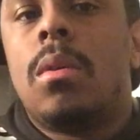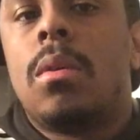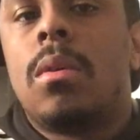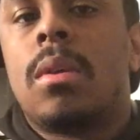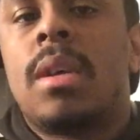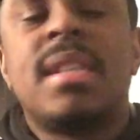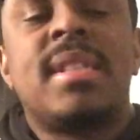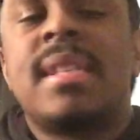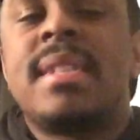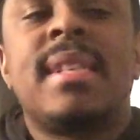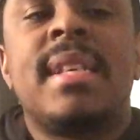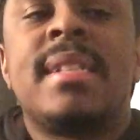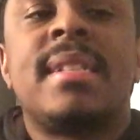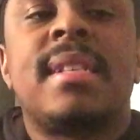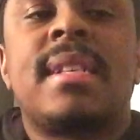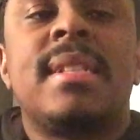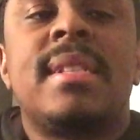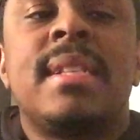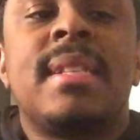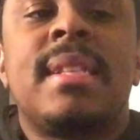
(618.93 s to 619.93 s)
because it
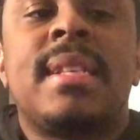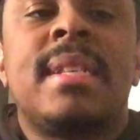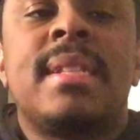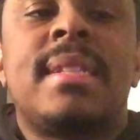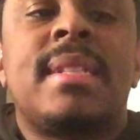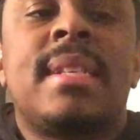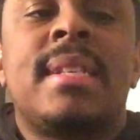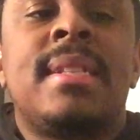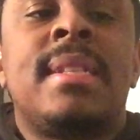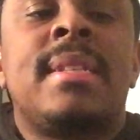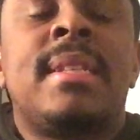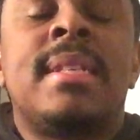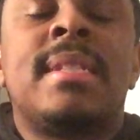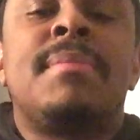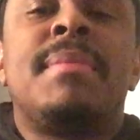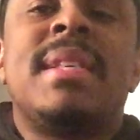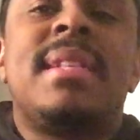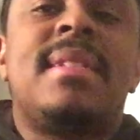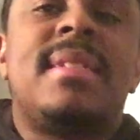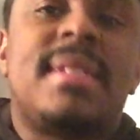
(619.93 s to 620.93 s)
doesn't
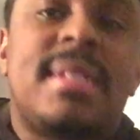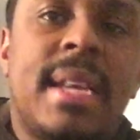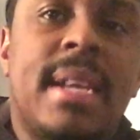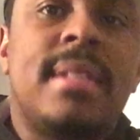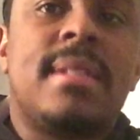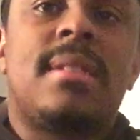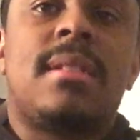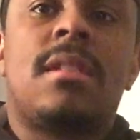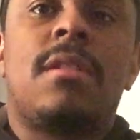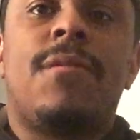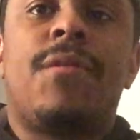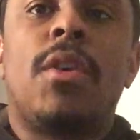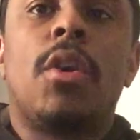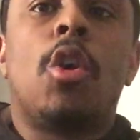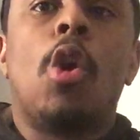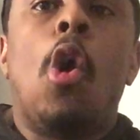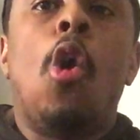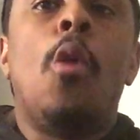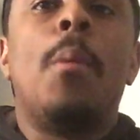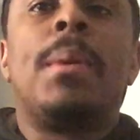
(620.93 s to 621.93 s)
make sense for
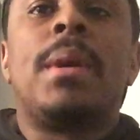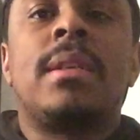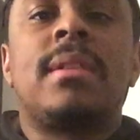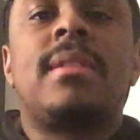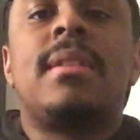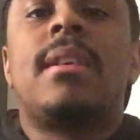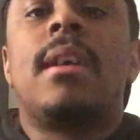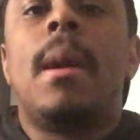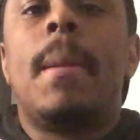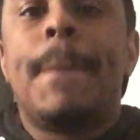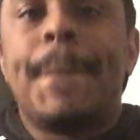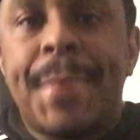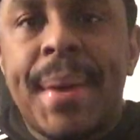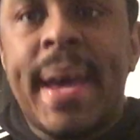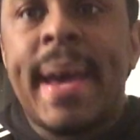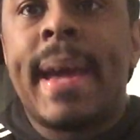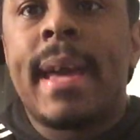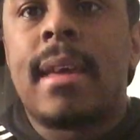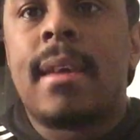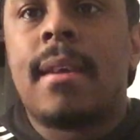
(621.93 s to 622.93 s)
Goldberg to come
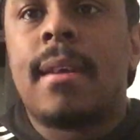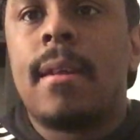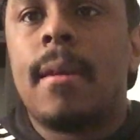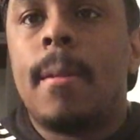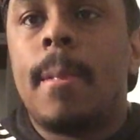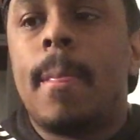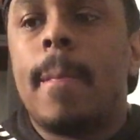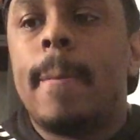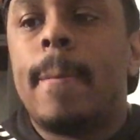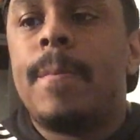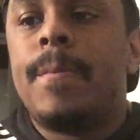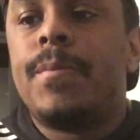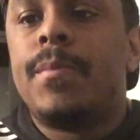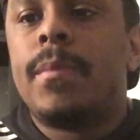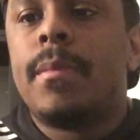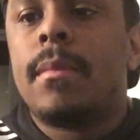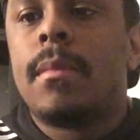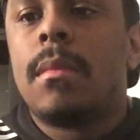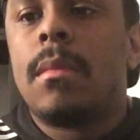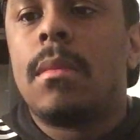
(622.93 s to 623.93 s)
back
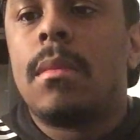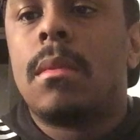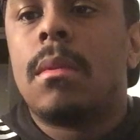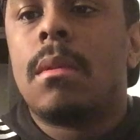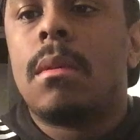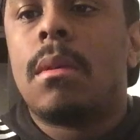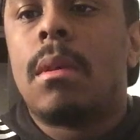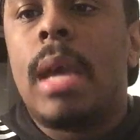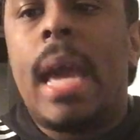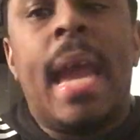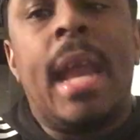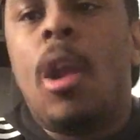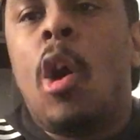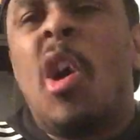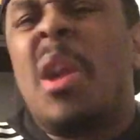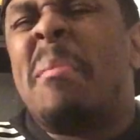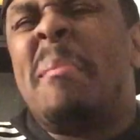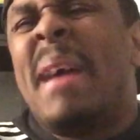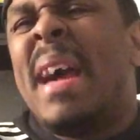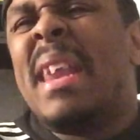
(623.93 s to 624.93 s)
and
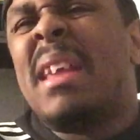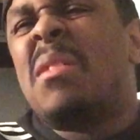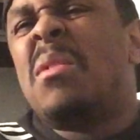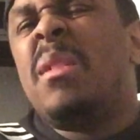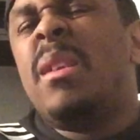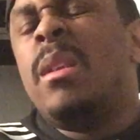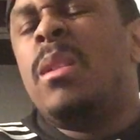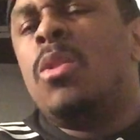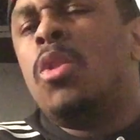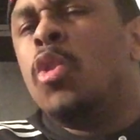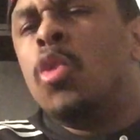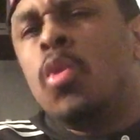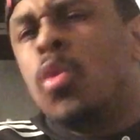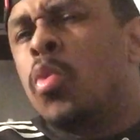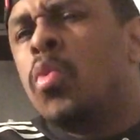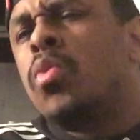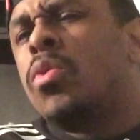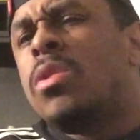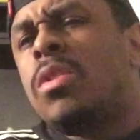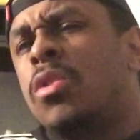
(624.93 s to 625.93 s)
automatically
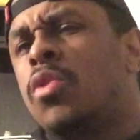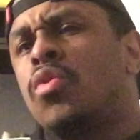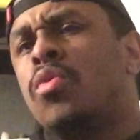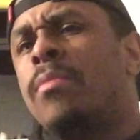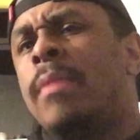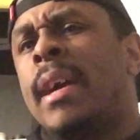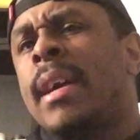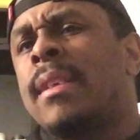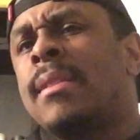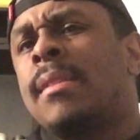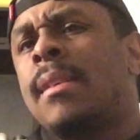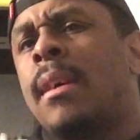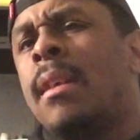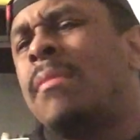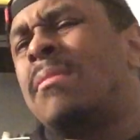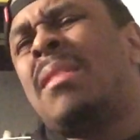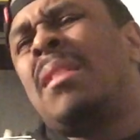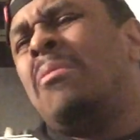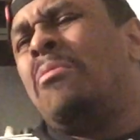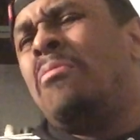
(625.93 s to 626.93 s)
lose to Drew
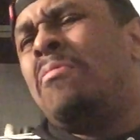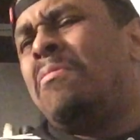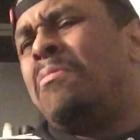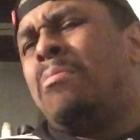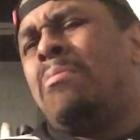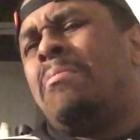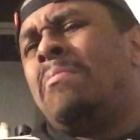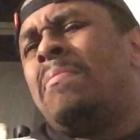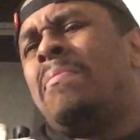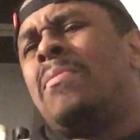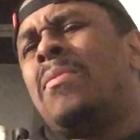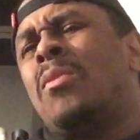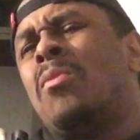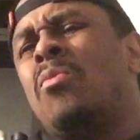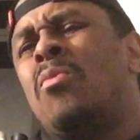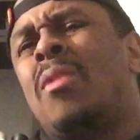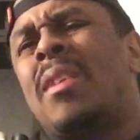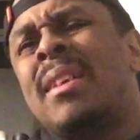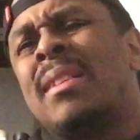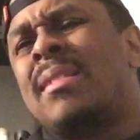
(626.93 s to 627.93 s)
McIntyre.
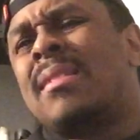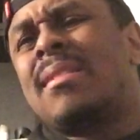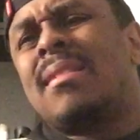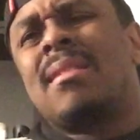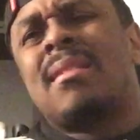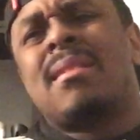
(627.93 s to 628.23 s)
What?